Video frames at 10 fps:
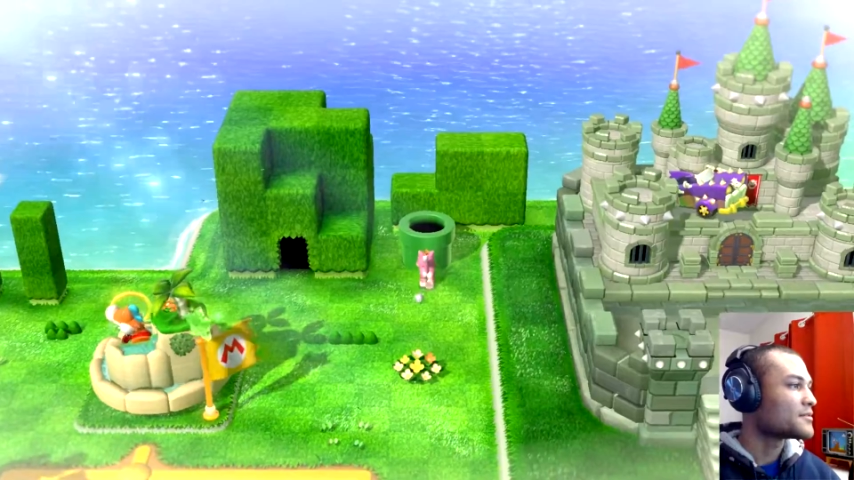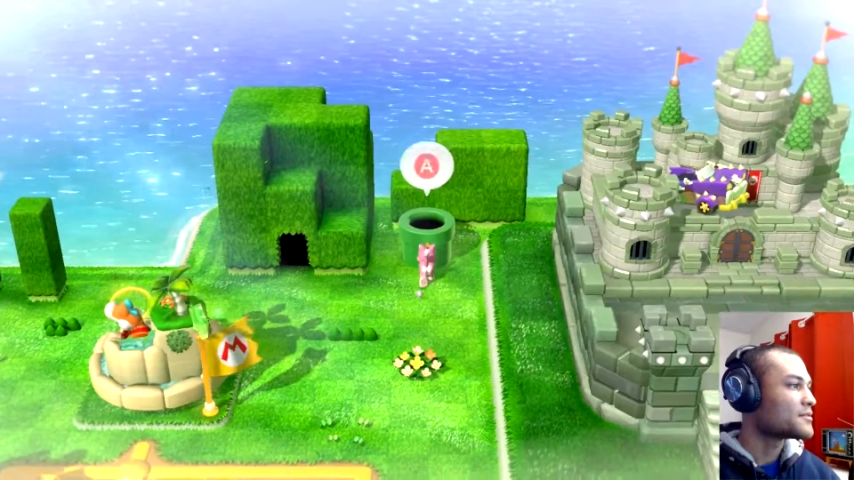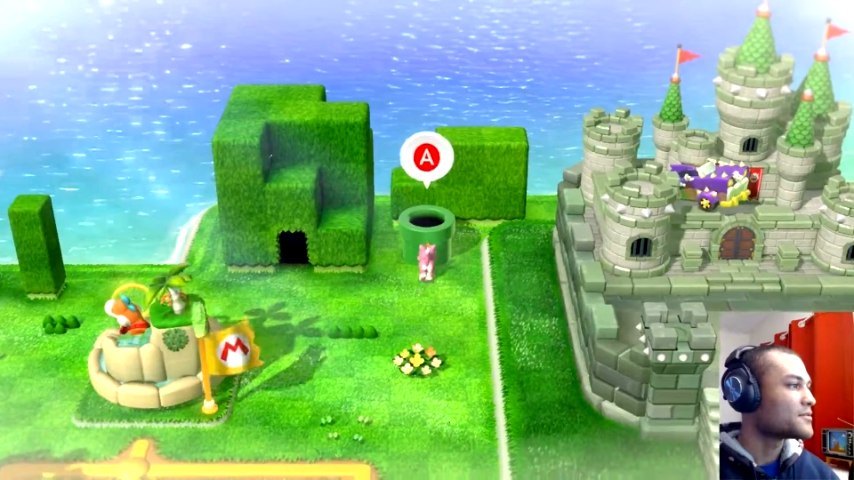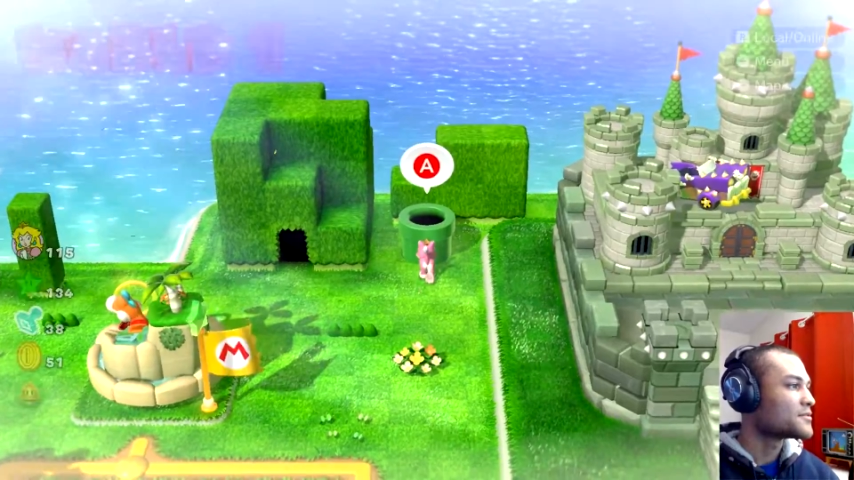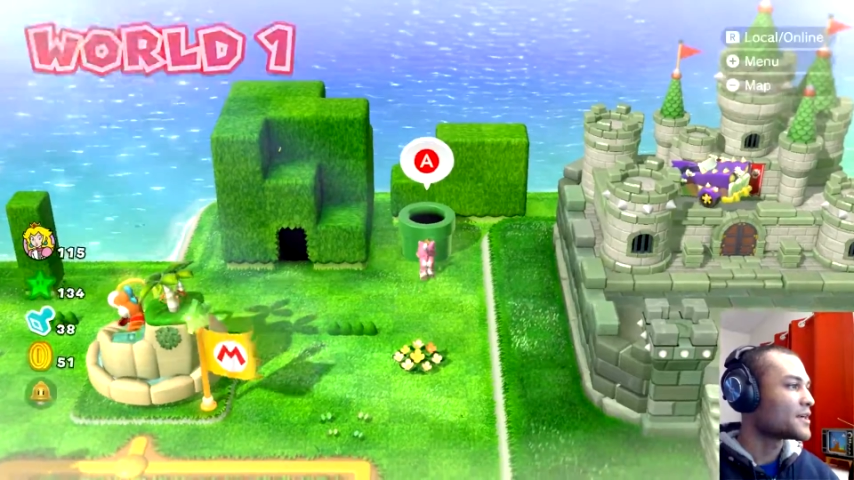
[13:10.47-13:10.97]

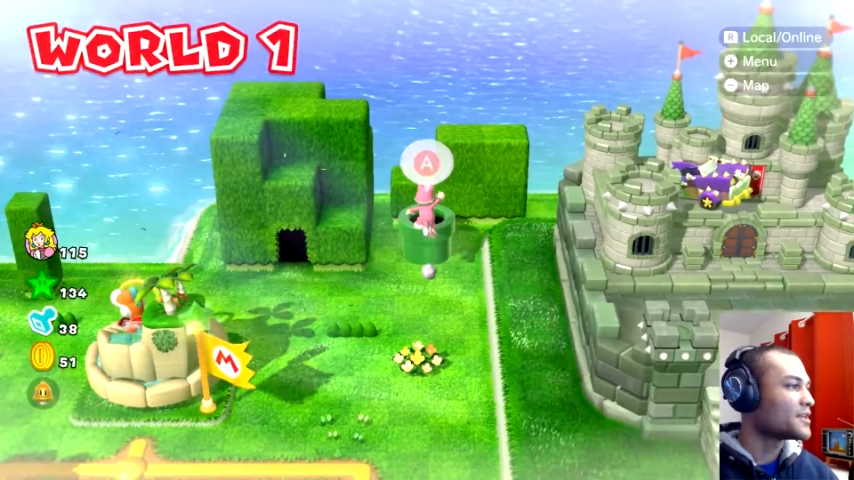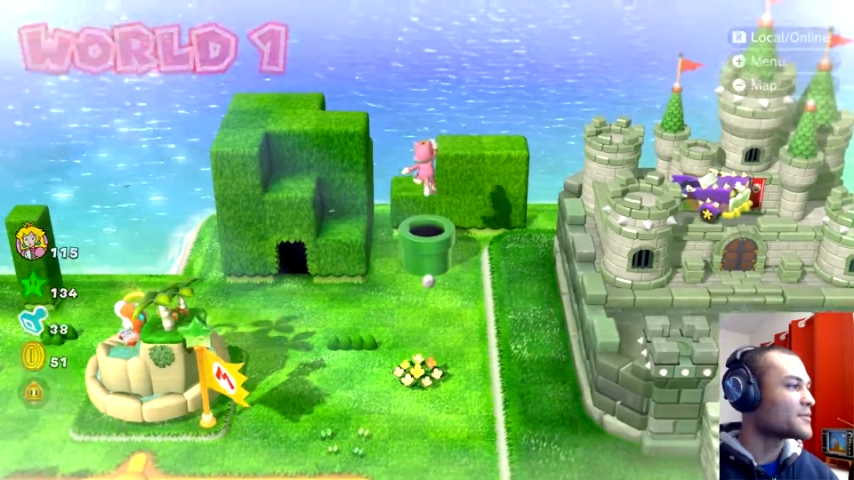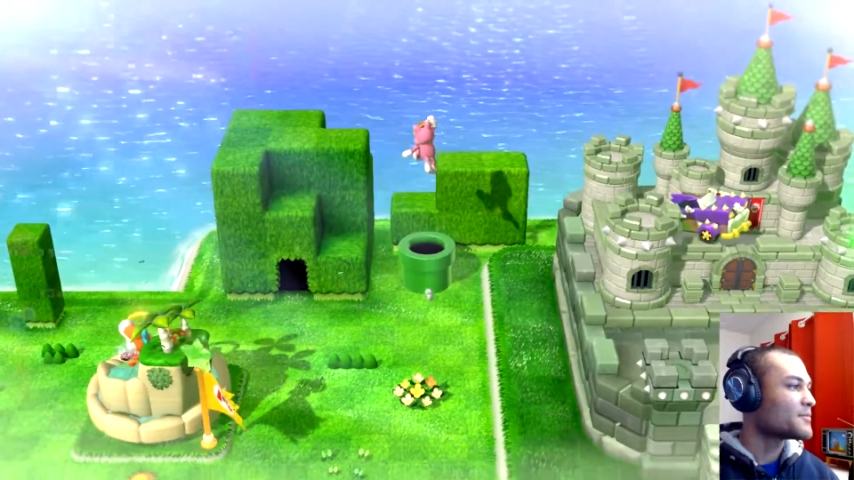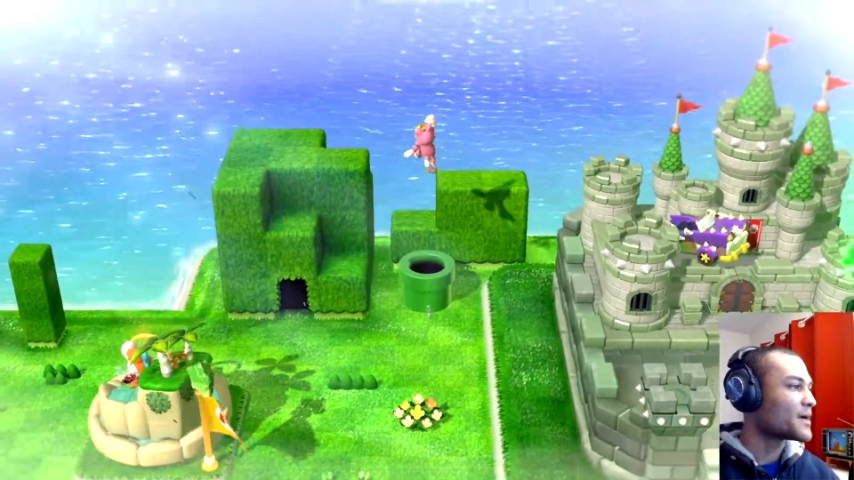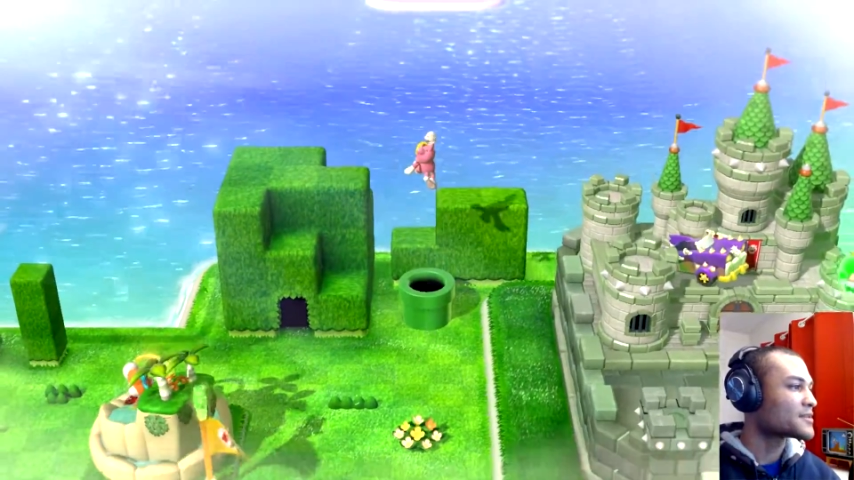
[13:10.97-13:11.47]
Oh, cool.
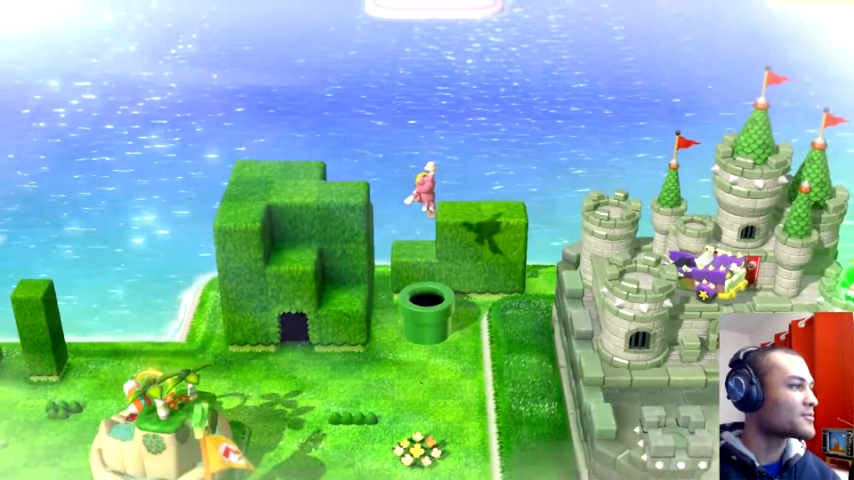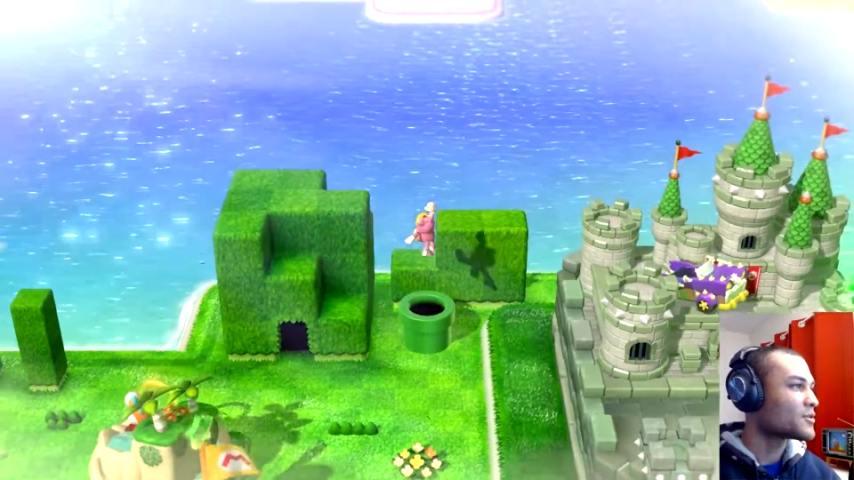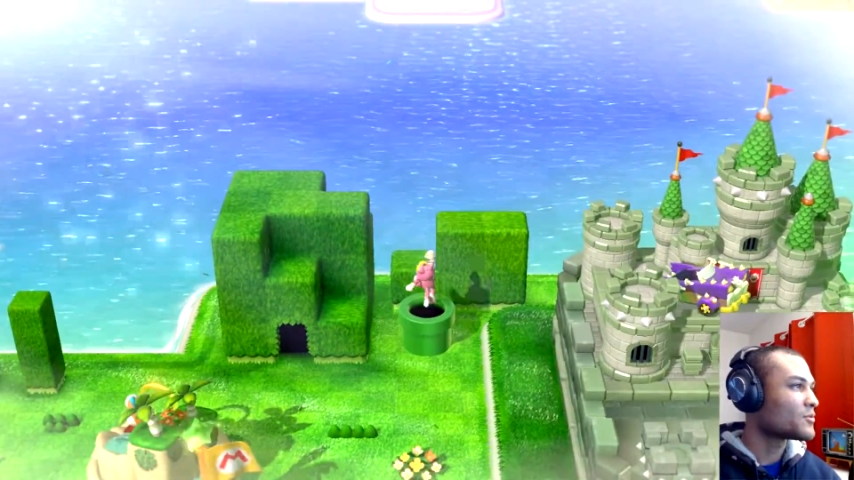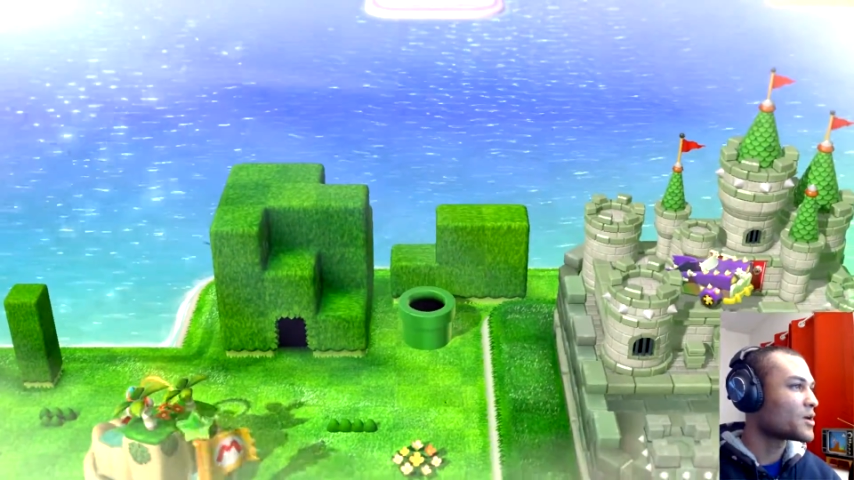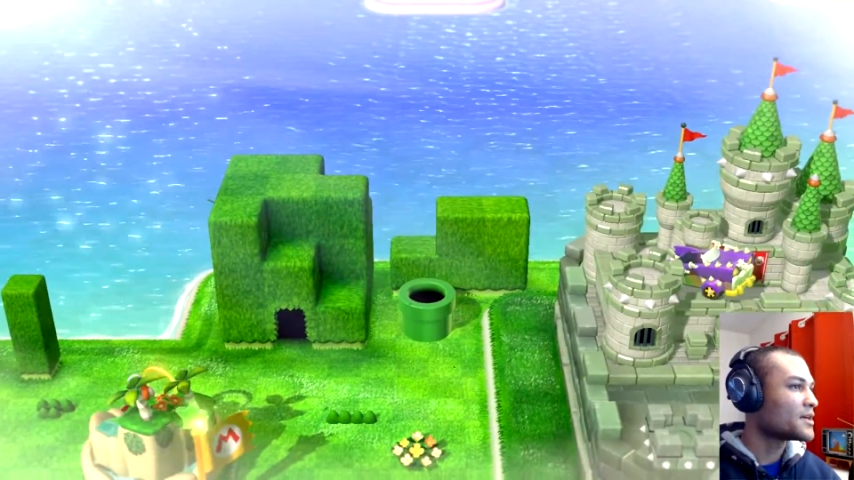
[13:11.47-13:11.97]
So that
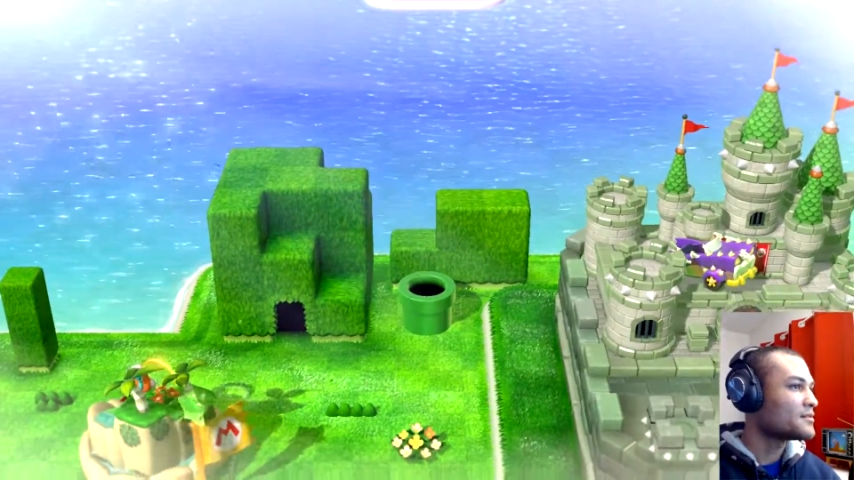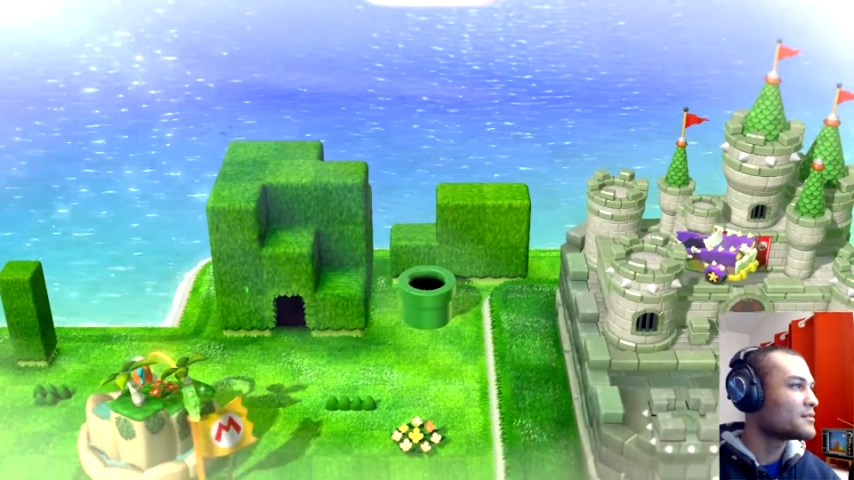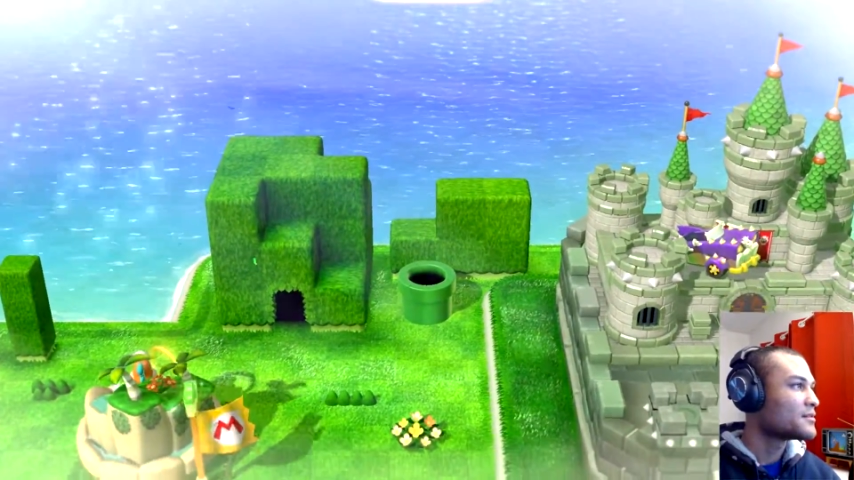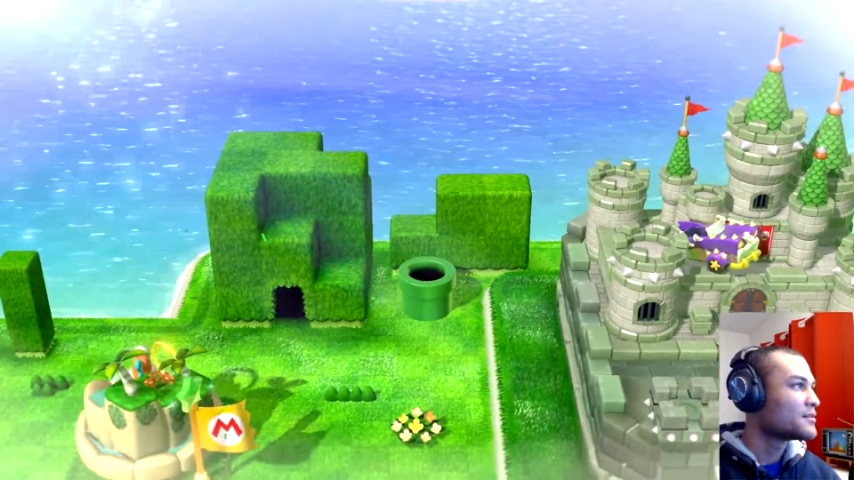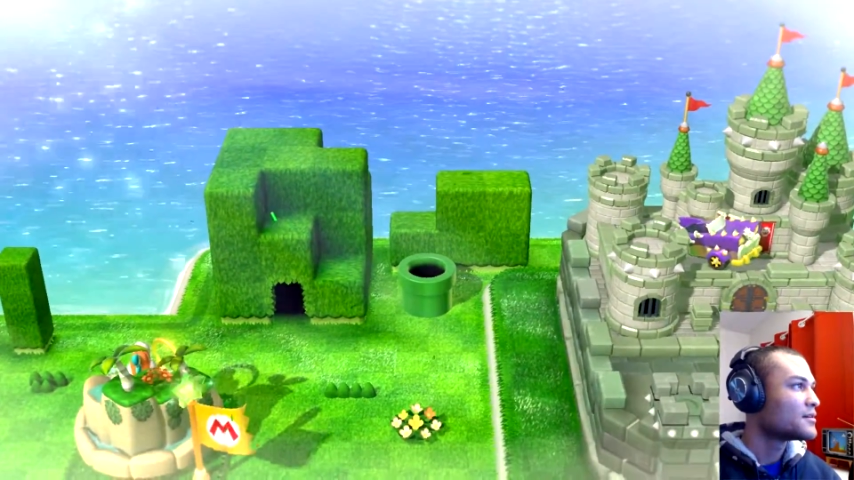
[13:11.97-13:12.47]
leads me back to
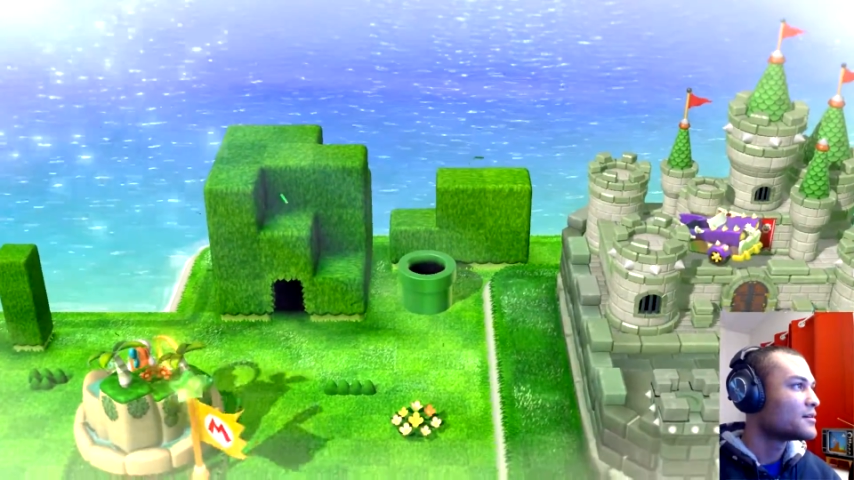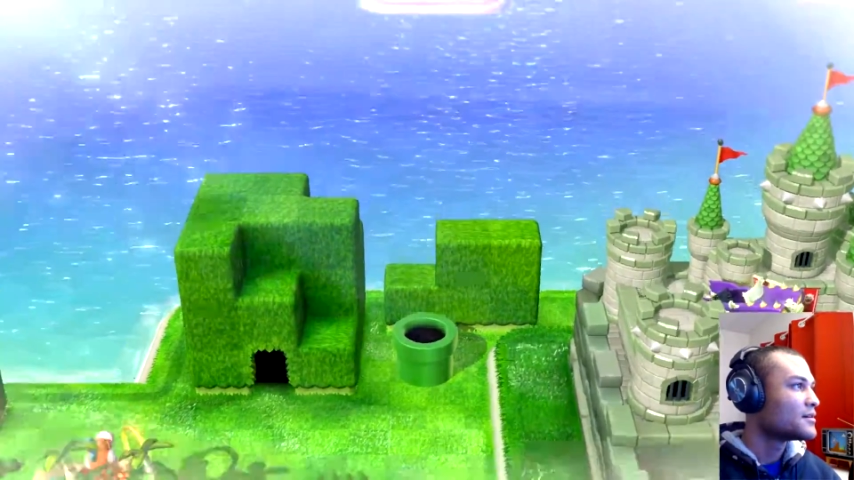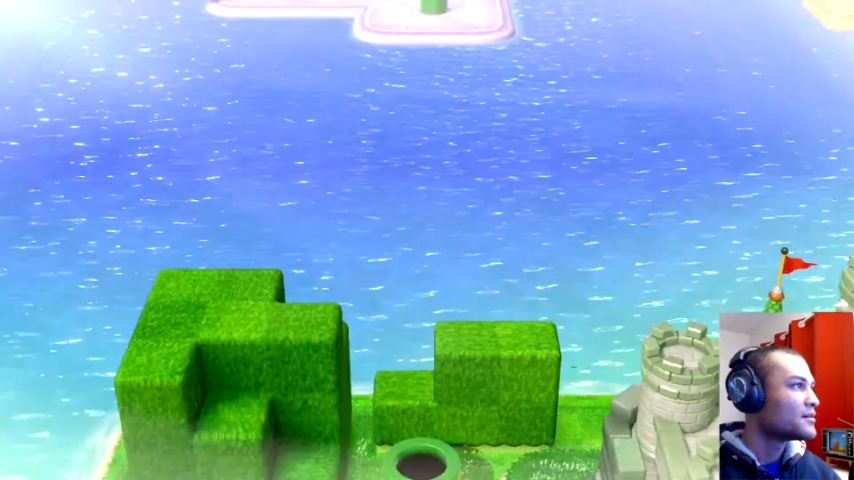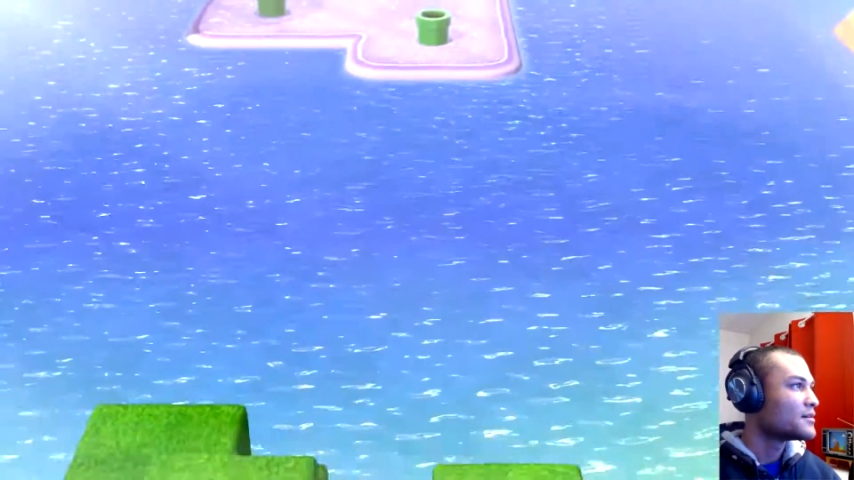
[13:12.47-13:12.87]
World 1.